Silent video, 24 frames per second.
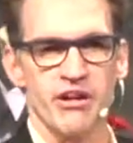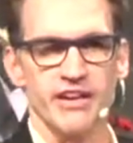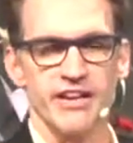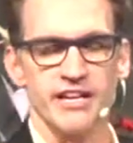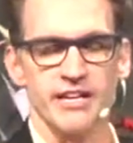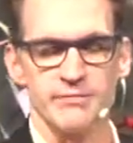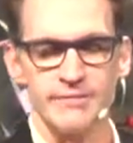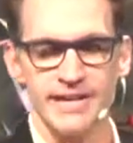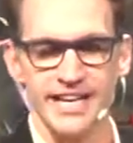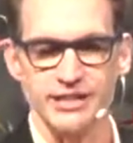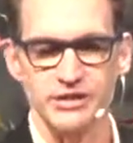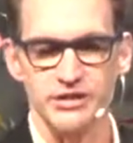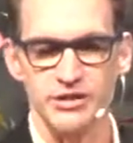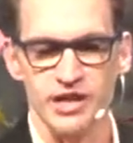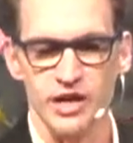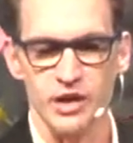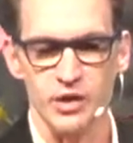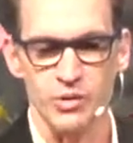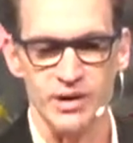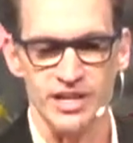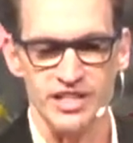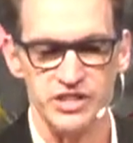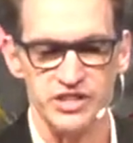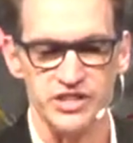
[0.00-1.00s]
And I'm answering
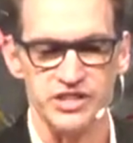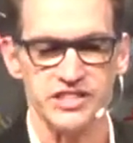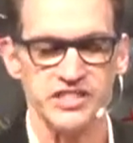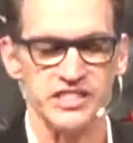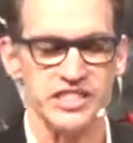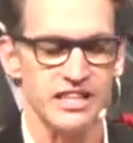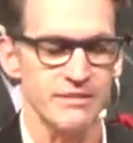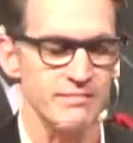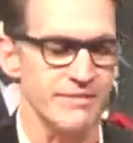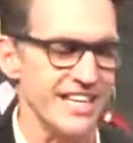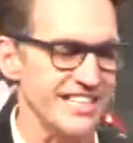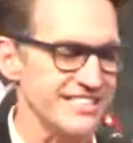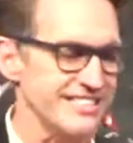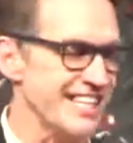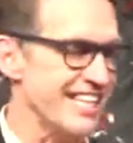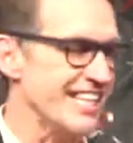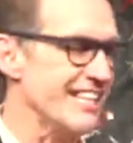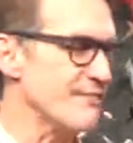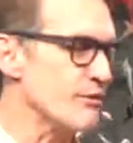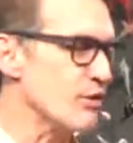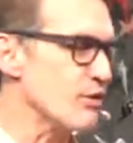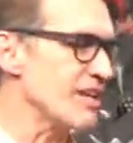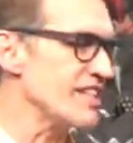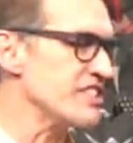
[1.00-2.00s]
questions, and I'm asking
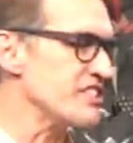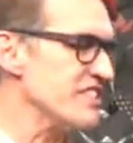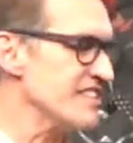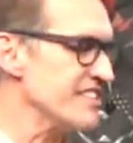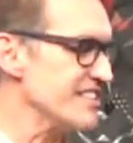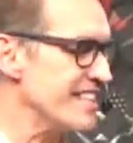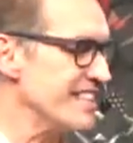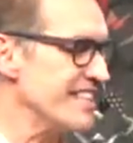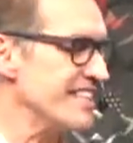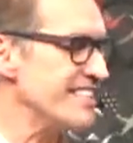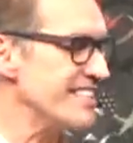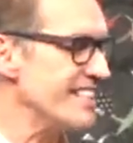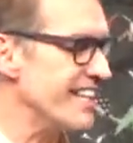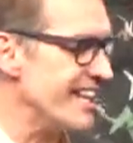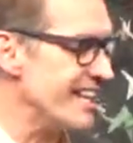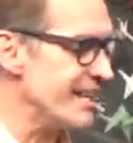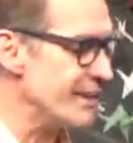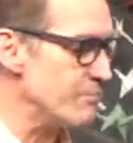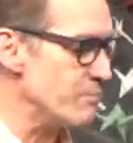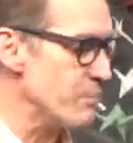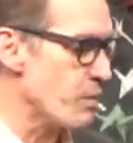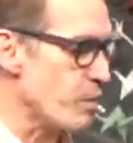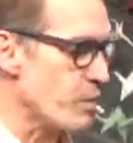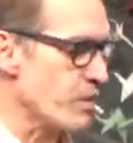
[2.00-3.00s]
him questions, and he's
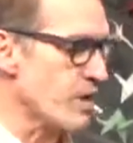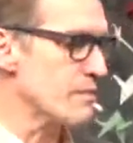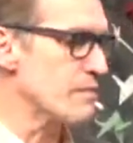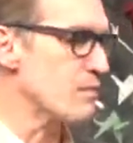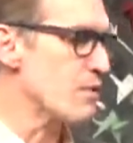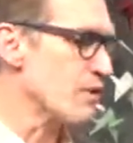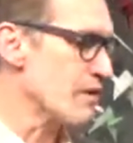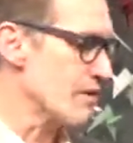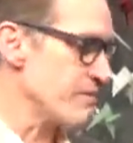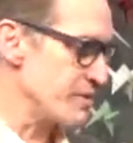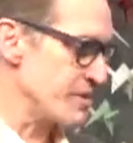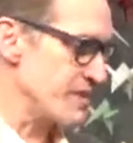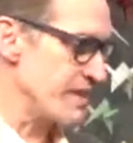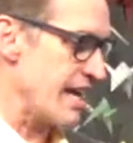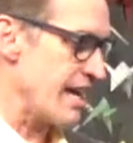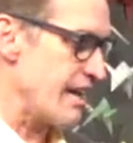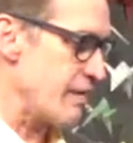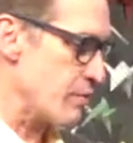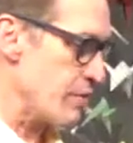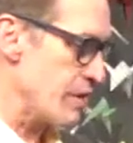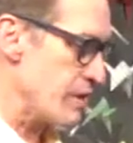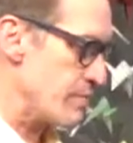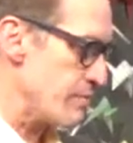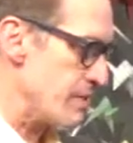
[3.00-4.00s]
getting more and more
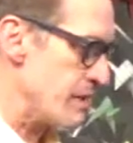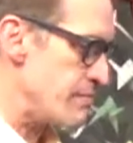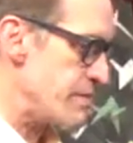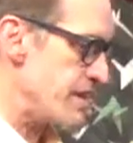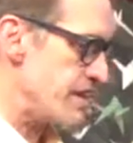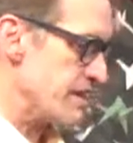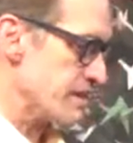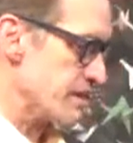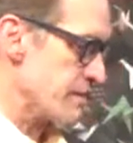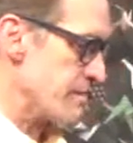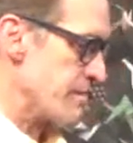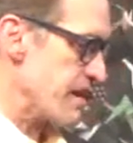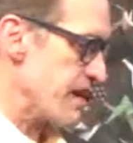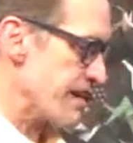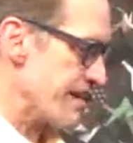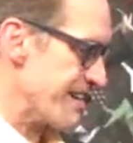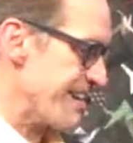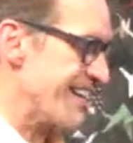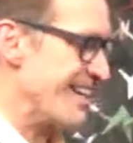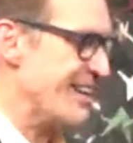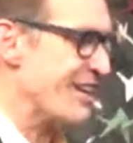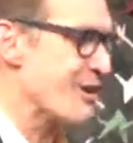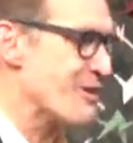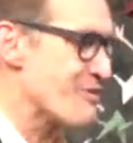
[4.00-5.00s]
upset with me because I'm not
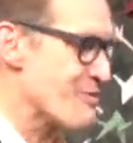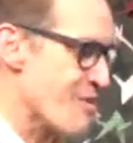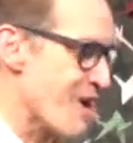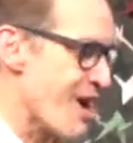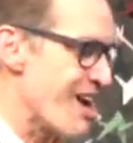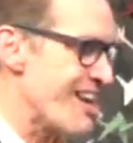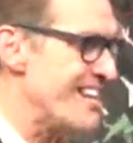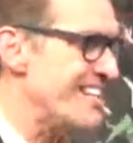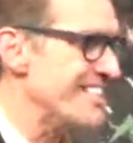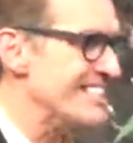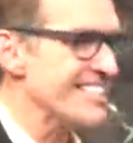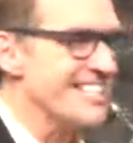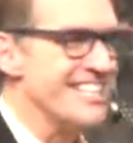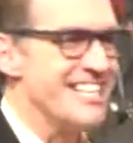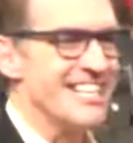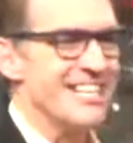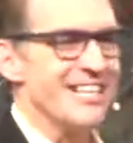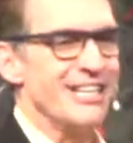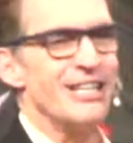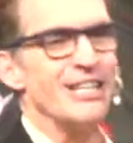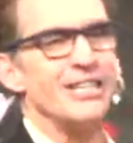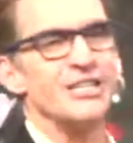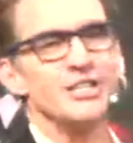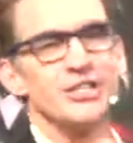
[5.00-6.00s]
getting it right.
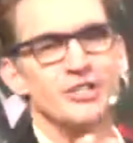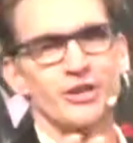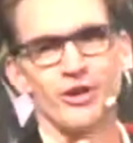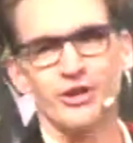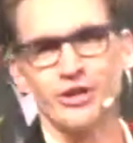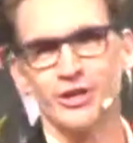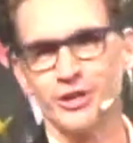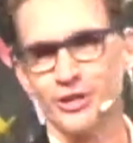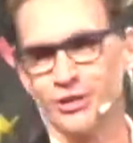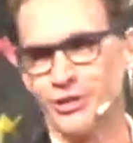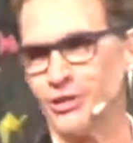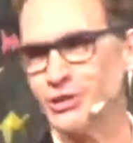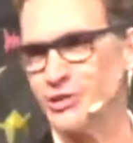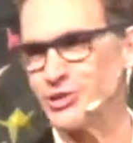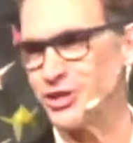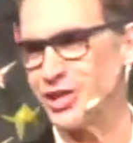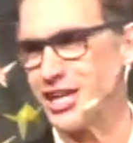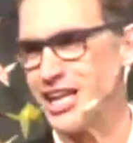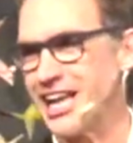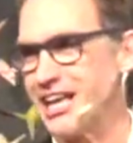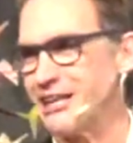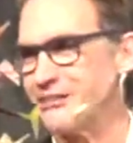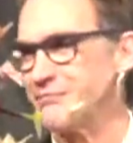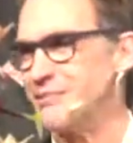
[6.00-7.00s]
And he started
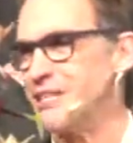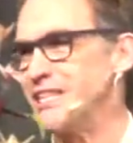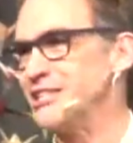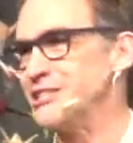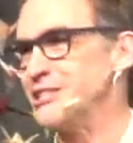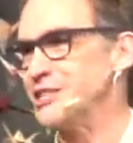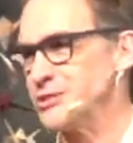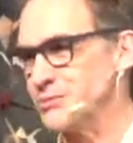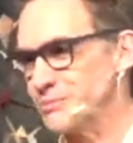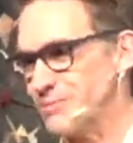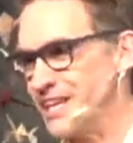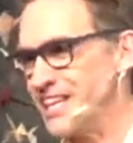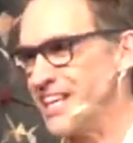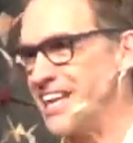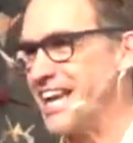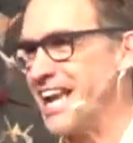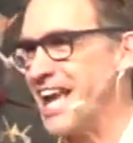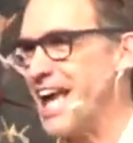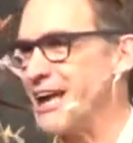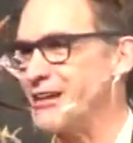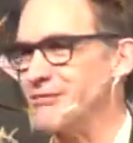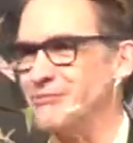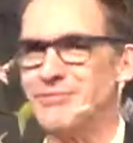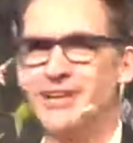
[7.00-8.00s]
cursing at me and spitting
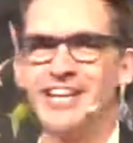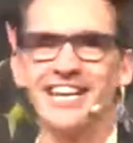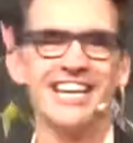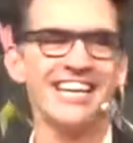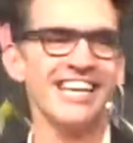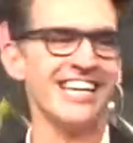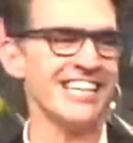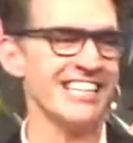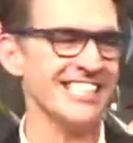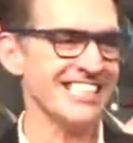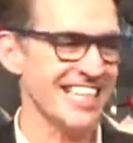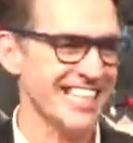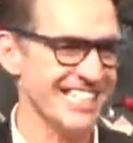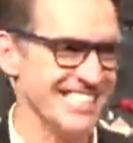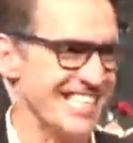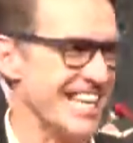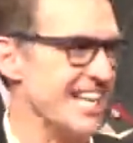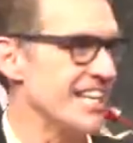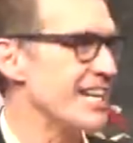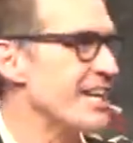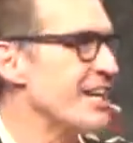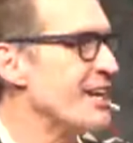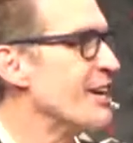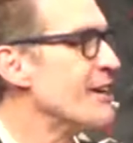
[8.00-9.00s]
at me and
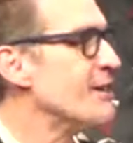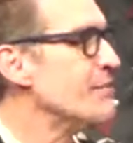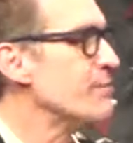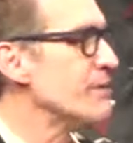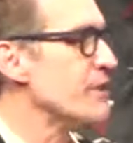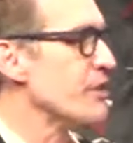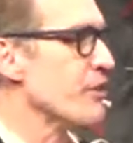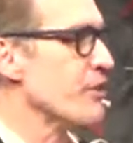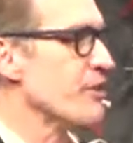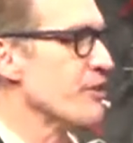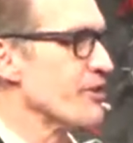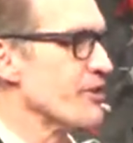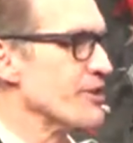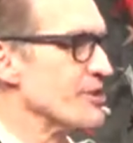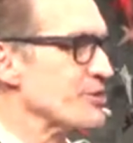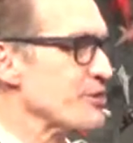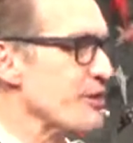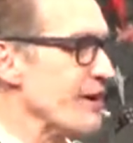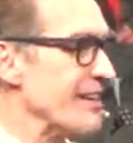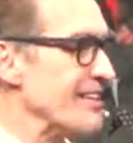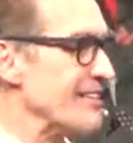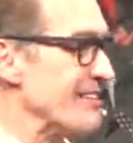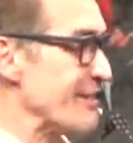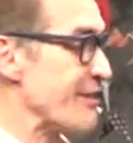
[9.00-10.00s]
standing up and
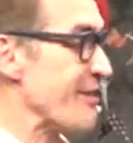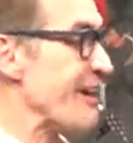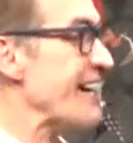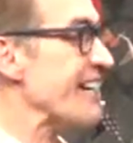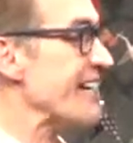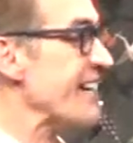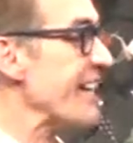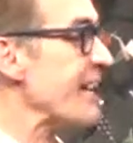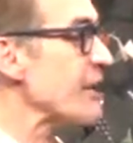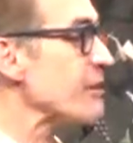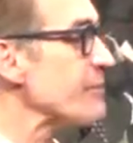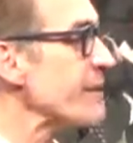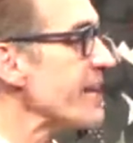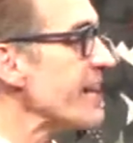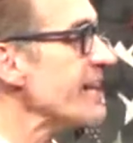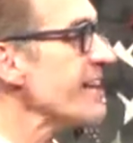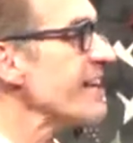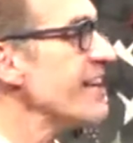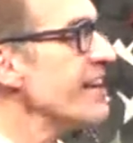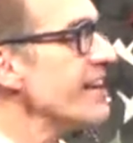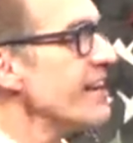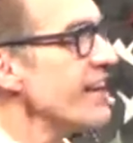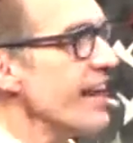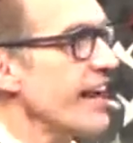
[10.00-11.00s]
started threatening me.
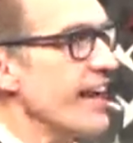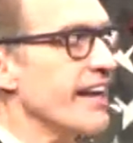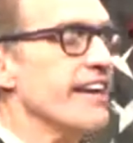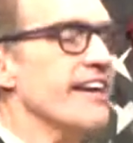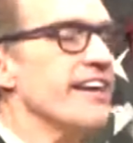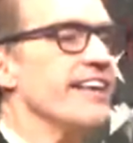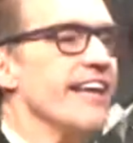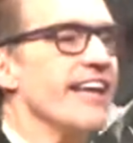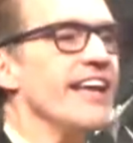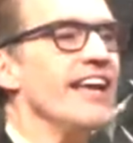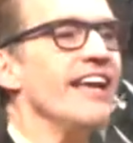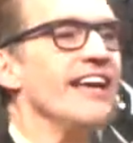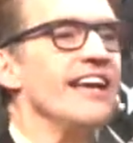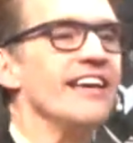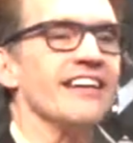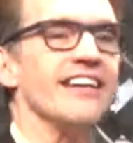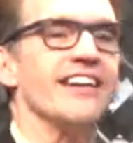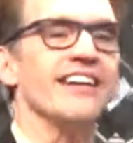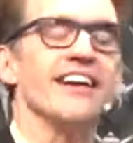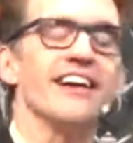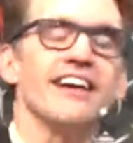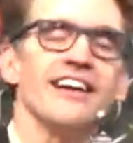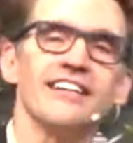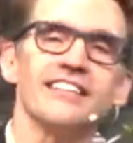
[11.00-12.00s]
And again,
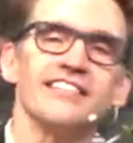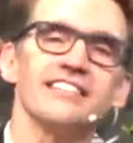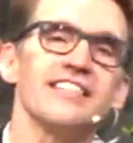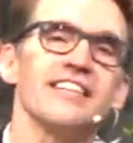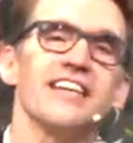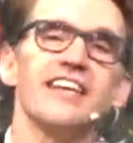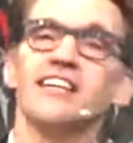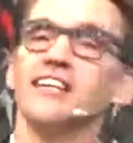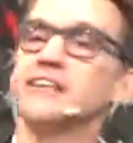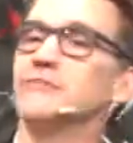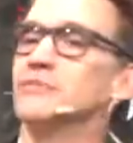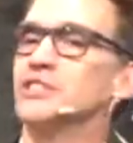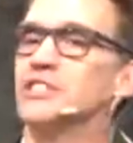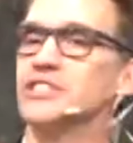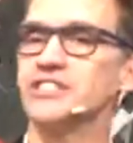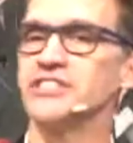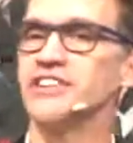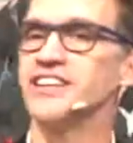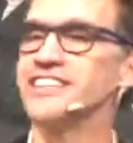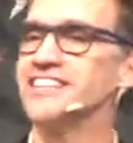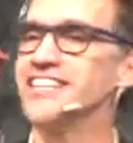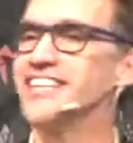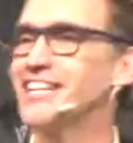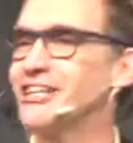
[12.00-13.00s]
I said, "I'm just
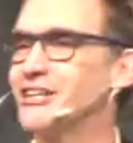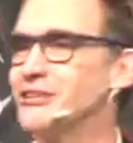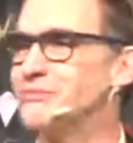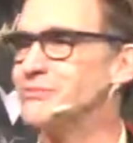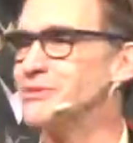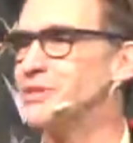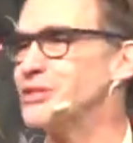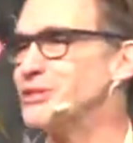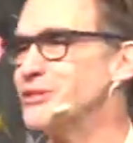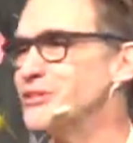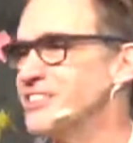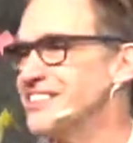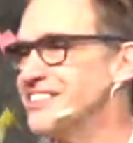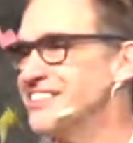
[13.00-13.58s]
trying to help you.